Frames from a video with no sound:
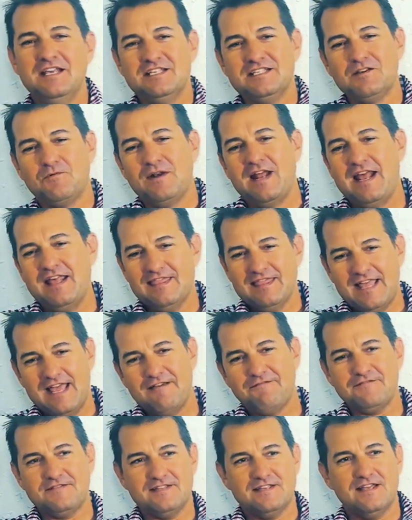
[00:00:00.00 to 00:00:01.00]
So when I
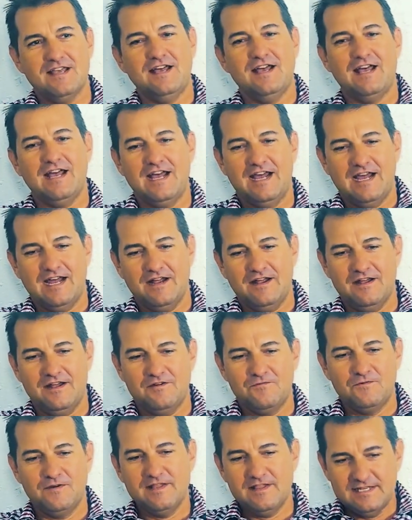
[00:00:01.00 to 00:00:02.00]
left
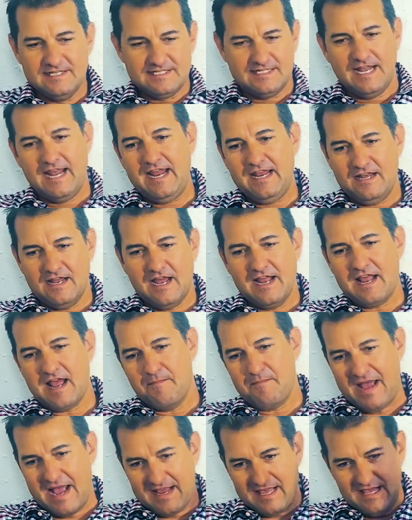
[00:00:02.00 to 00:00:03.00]
real estate, I got
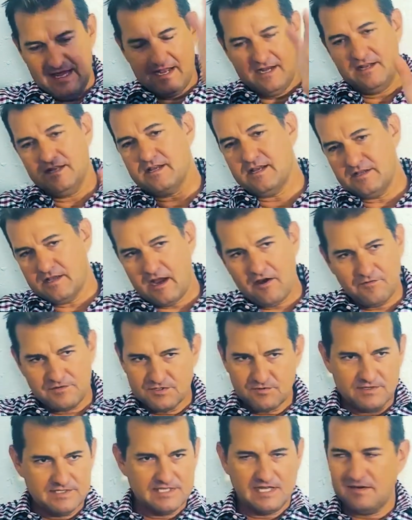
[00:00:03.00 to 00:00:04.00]
back in because I was
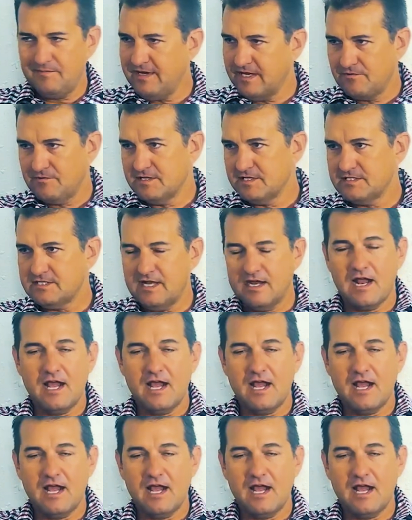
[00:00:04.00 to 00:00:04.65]
always going to be in real estate.